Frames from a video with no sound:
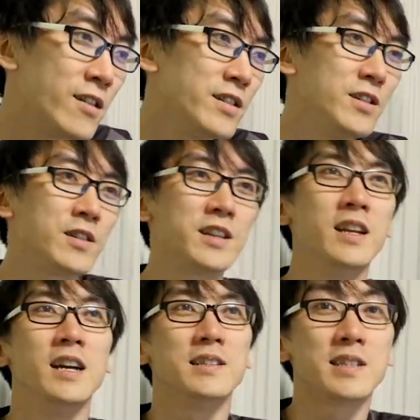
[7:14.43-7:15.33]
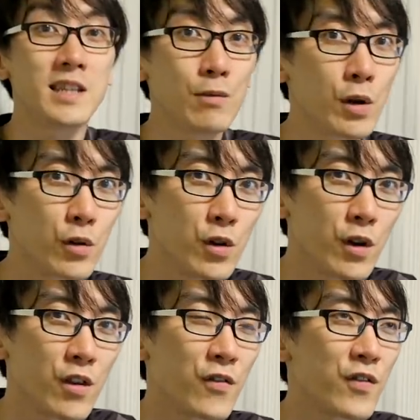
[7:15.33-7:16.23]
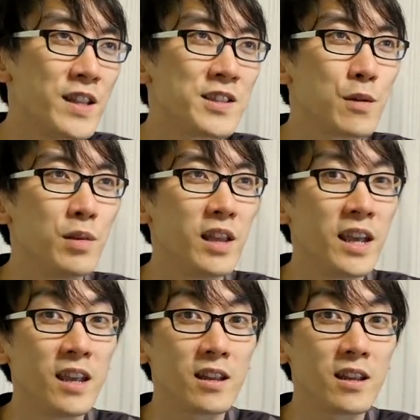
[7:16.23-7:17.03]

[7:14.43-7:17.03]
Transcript: and you can see what all your other friends are playing,